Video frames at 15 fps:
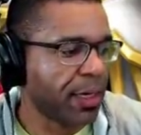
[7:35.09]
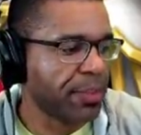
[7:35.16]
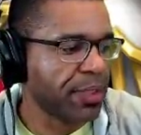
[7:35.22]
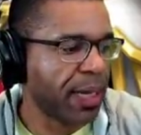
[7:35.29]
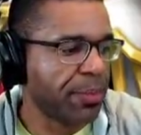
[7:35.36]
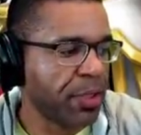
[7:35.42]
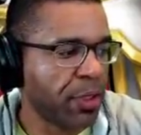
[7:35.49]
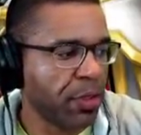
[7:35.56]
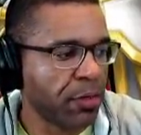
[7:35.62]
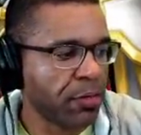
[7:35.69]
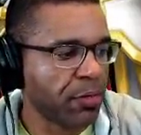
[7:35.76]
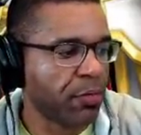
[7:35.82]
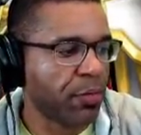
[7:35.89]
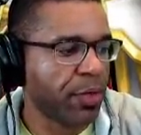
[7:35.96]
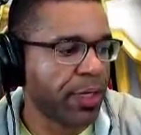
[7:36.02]
Up top
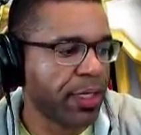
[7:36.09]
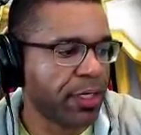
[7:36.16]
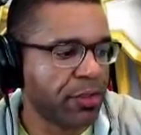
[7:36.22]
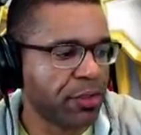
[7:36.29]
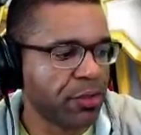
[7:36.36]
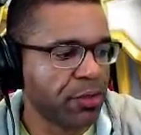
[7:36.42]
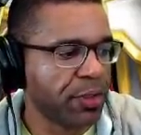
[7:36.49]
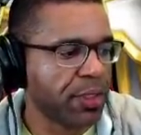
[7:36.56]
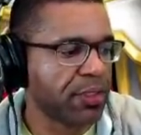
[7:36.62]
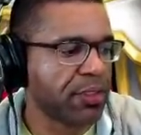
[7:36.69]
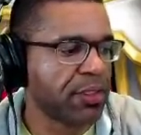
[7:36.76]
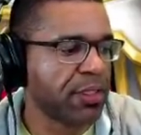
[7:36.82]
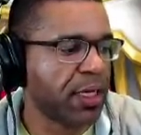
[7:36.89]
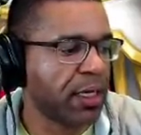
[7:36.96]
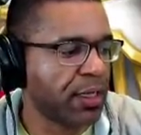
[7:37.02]
though, we're gonna do
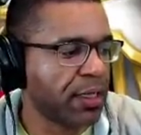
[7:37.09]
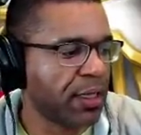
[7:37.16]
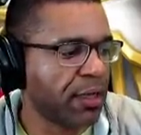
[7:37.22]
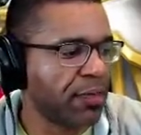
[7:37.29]
this uh,